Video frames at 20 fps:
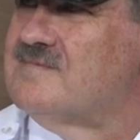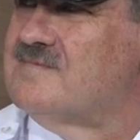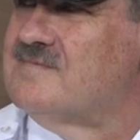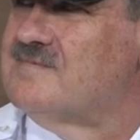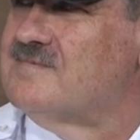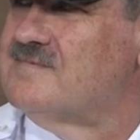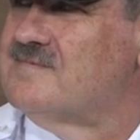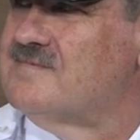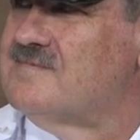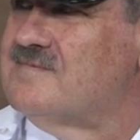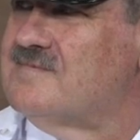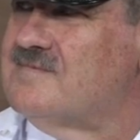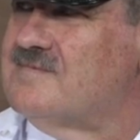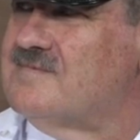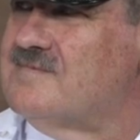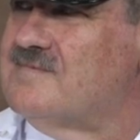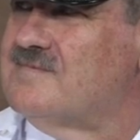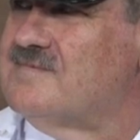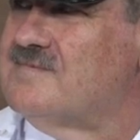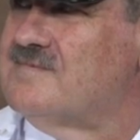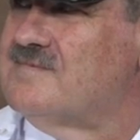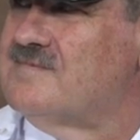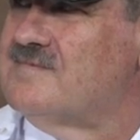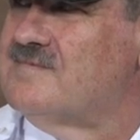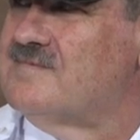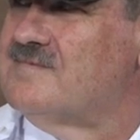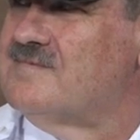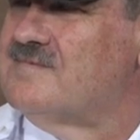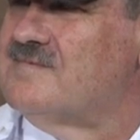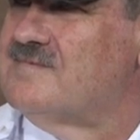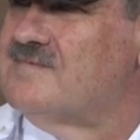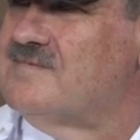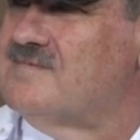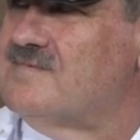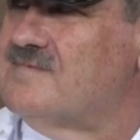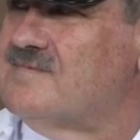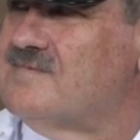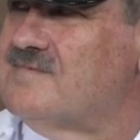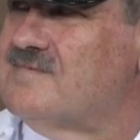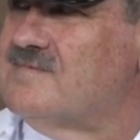
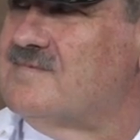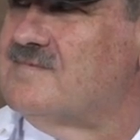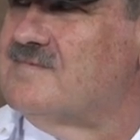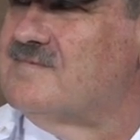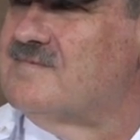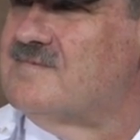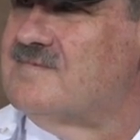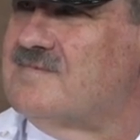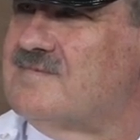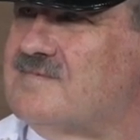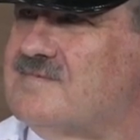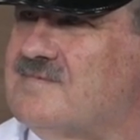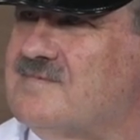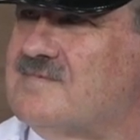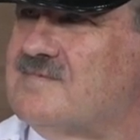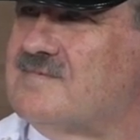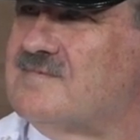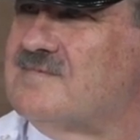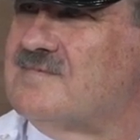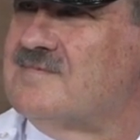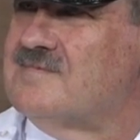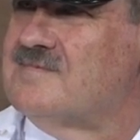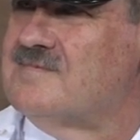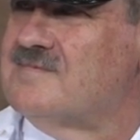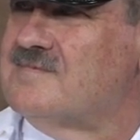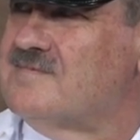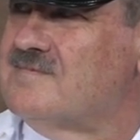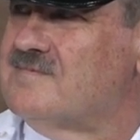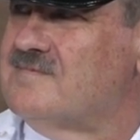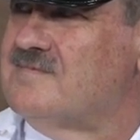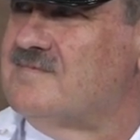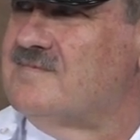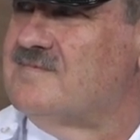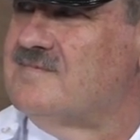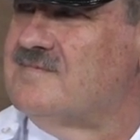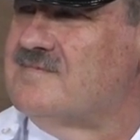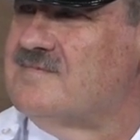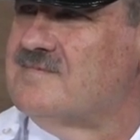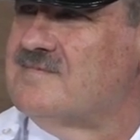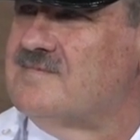
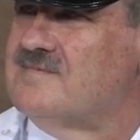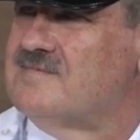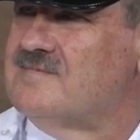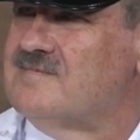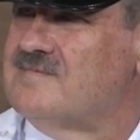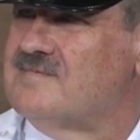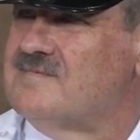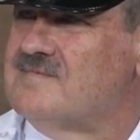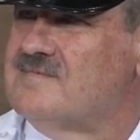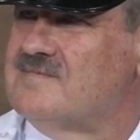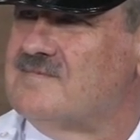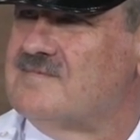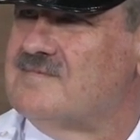No words are spoken by the person on screen.